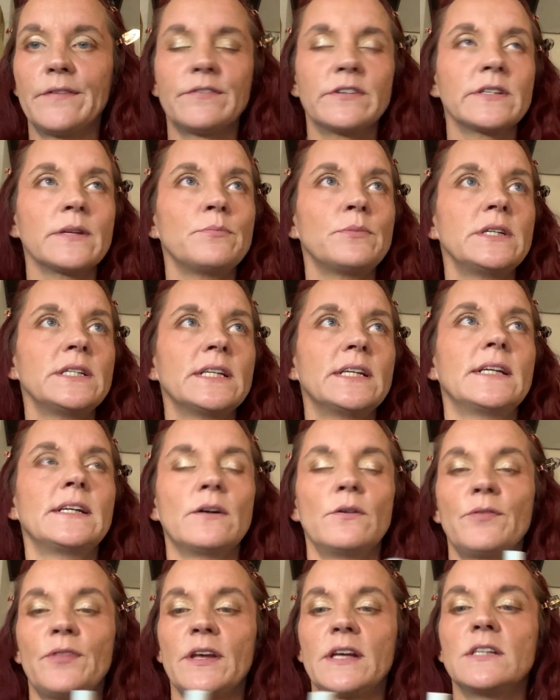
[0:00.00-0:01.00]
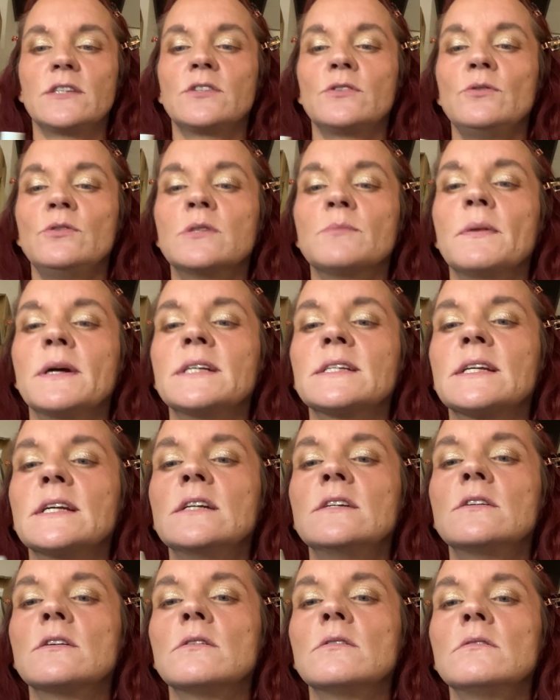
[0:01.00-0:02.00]
For some reason, I don't think it suits my
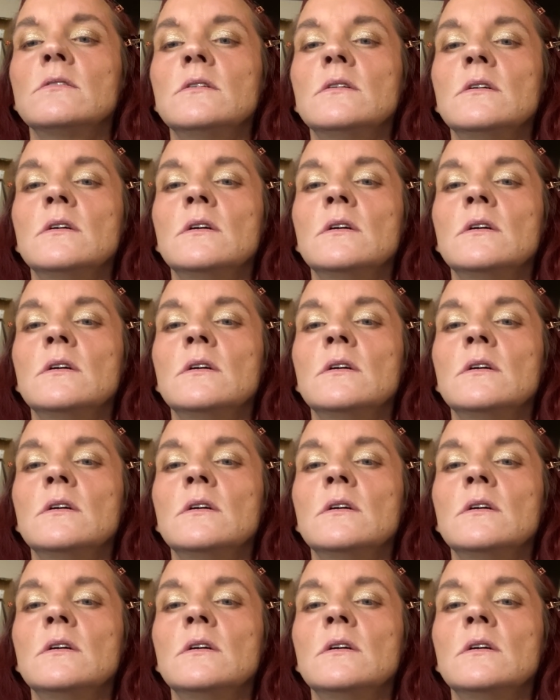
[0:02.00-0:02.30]
skin tone.